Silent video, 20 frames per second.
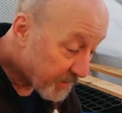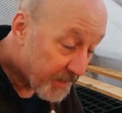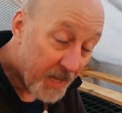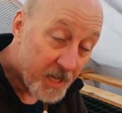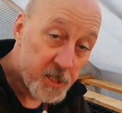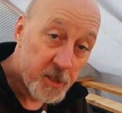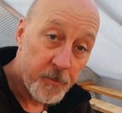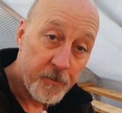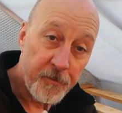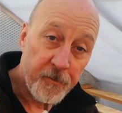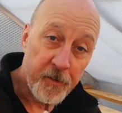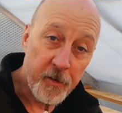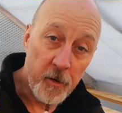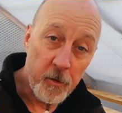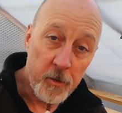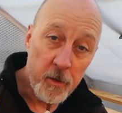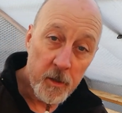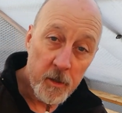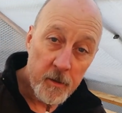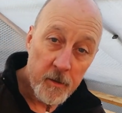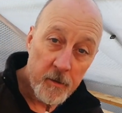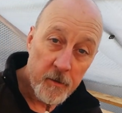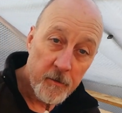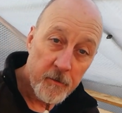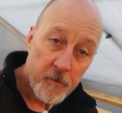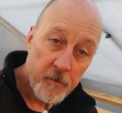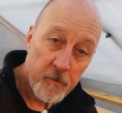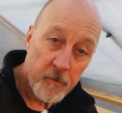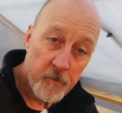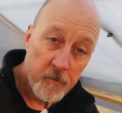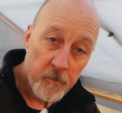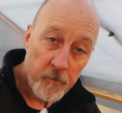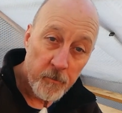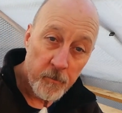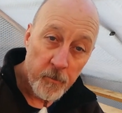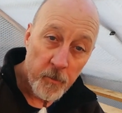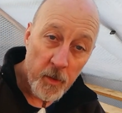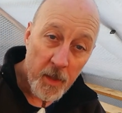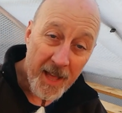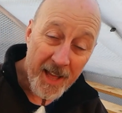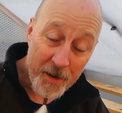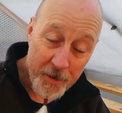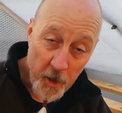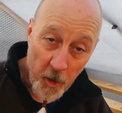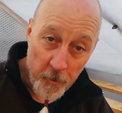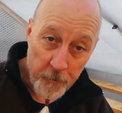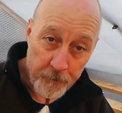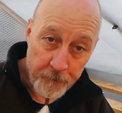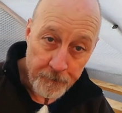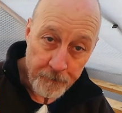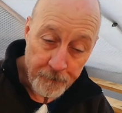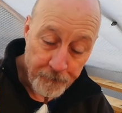get some food at home.